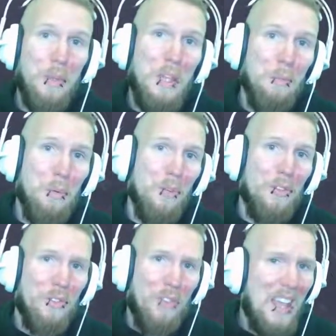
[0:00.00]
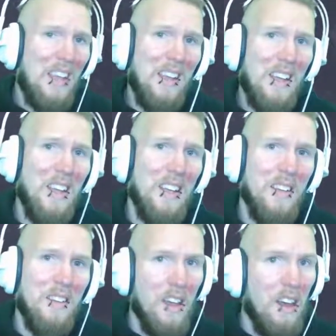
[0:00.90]
People think
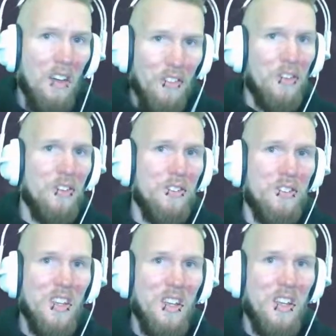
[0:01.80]
that others,